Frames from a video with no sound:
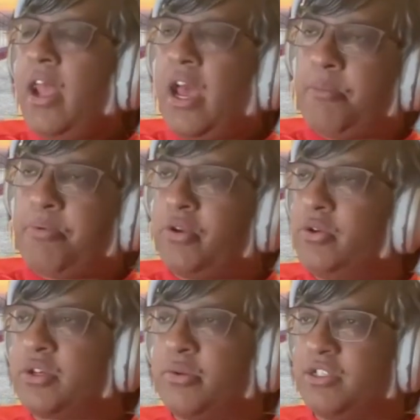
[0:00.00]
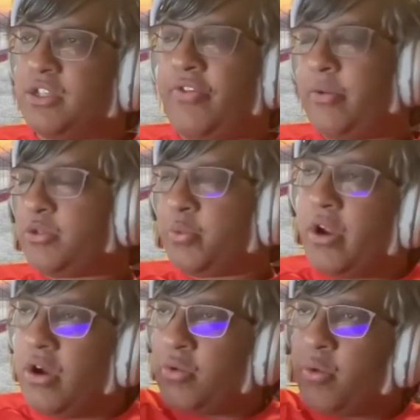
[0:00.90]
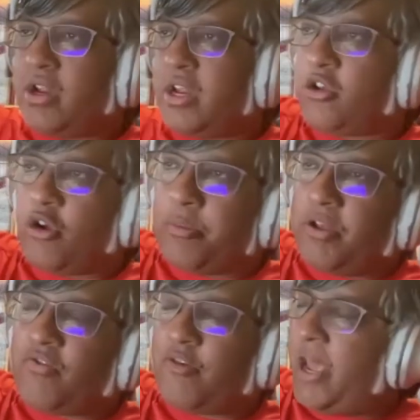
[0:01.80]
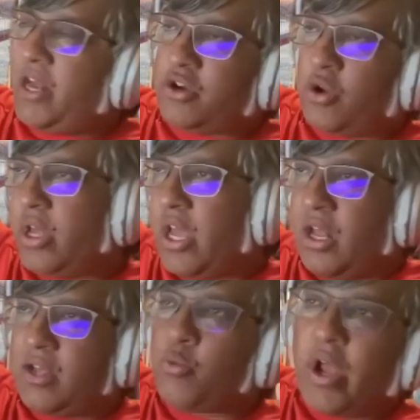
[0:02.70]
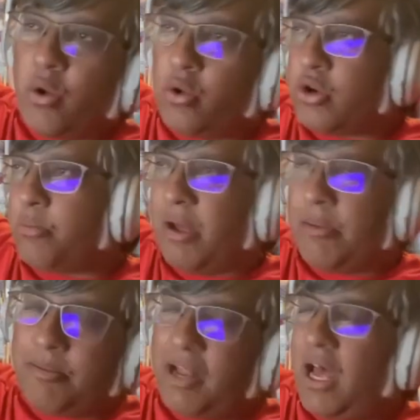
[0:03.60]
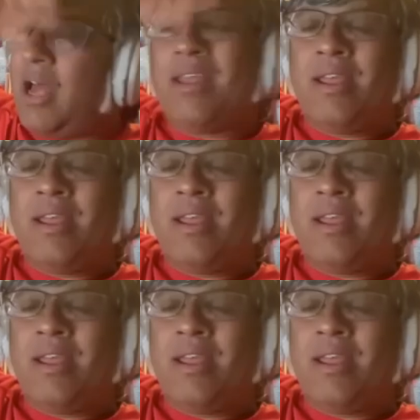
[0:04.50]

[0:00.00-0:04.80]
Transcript: and it produced a result that was weird, where Indo-Europeans are from Anatolia, like way older, blah, blah, blah.